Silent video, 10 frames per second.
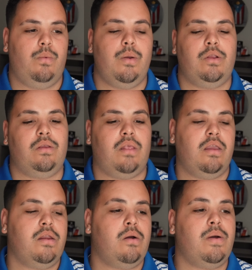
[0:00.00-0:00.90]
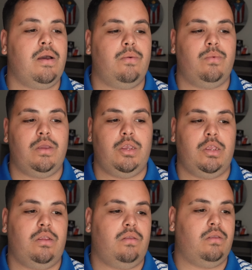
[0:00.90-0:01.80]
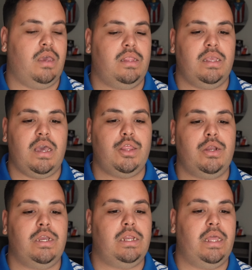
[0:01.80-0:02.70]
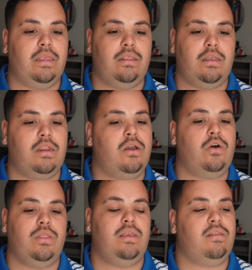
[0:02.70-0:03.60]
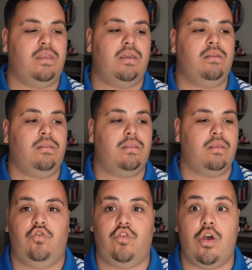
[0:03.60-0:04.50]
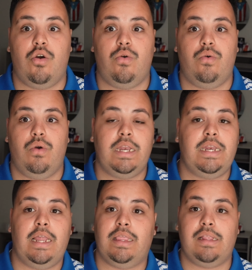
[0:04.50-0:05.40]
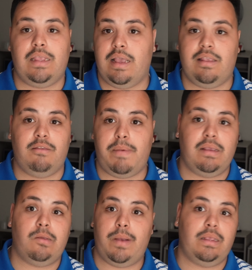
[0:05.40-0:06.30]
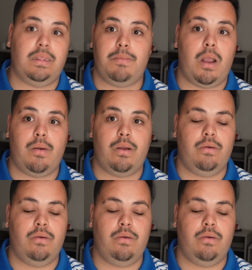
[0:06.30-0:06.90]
We were just like, you know what? We should just get together and like study all these things so nothing takes us by surprise tomorrow.